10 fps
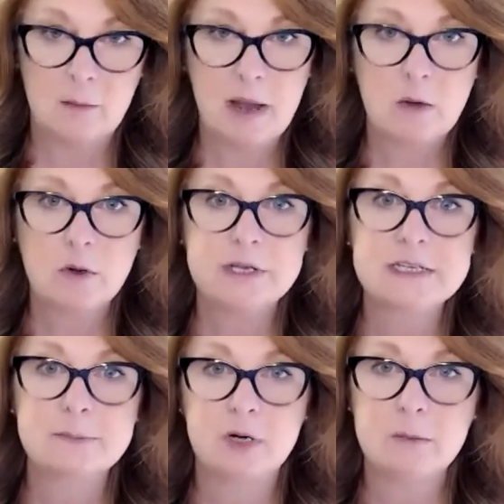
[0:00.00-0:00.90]
Power
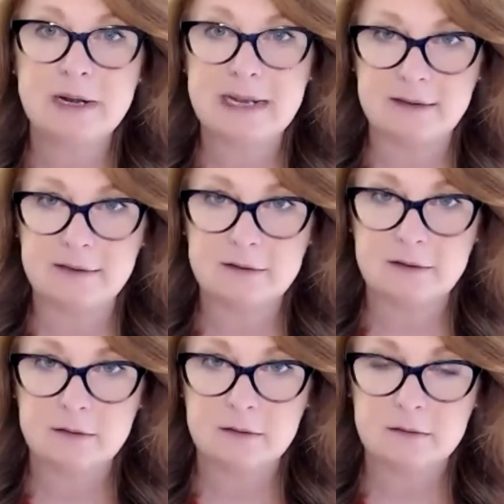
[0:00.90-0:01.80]
is permanent.
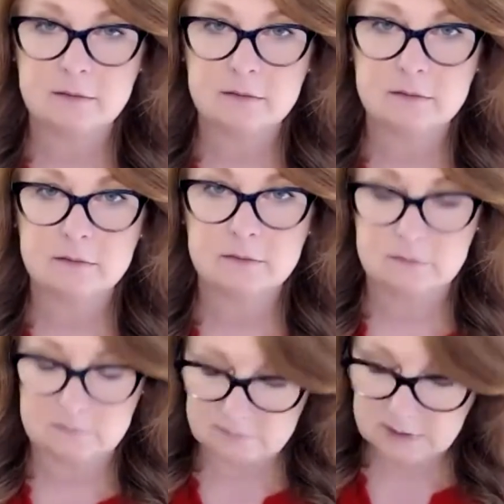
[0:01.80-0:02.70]

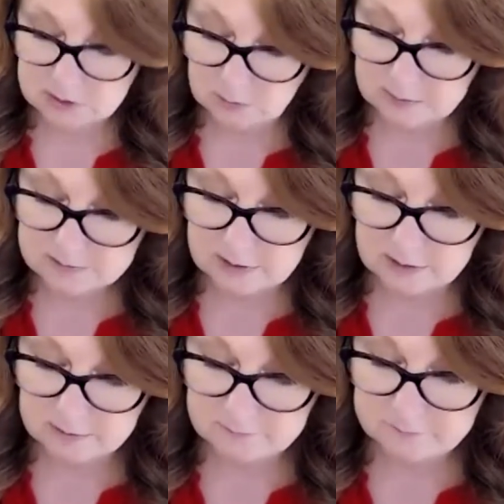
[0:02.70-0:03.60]
It's always
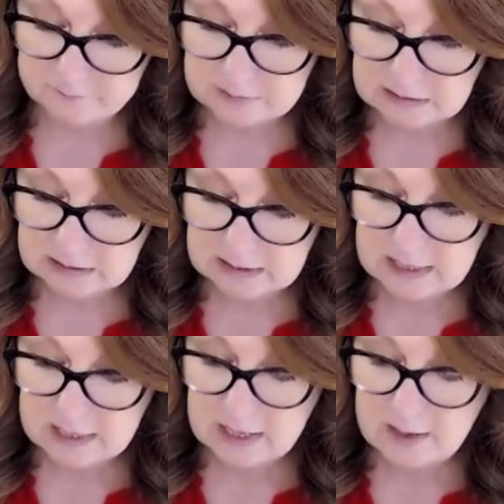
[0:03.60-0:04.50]
there.
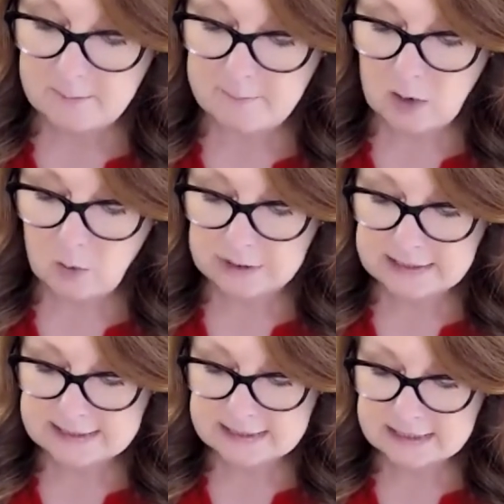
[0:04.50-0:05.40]
Power
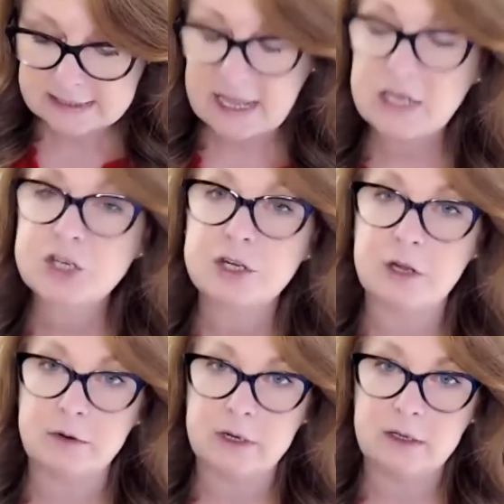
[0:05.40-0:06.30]
is
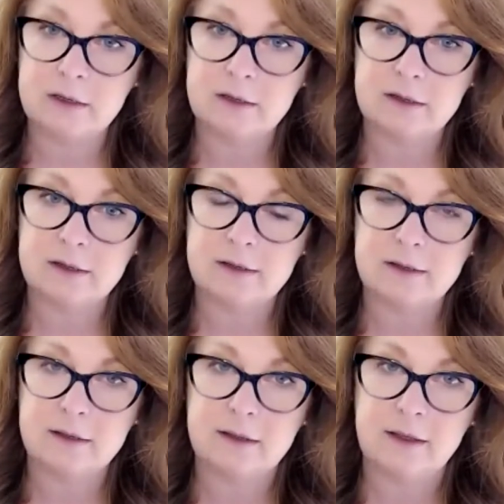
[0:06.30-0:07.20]
stationary,
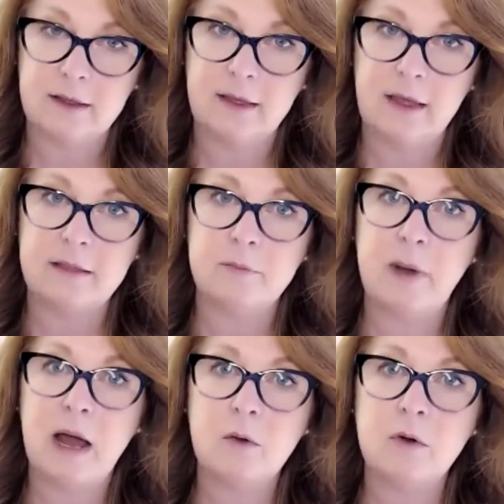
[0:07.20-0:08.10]
and
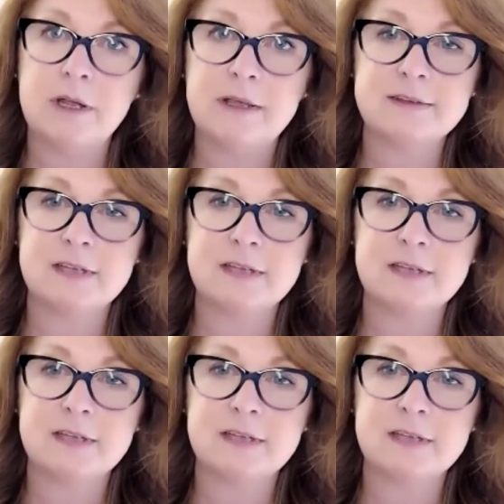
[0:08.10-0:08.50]
power is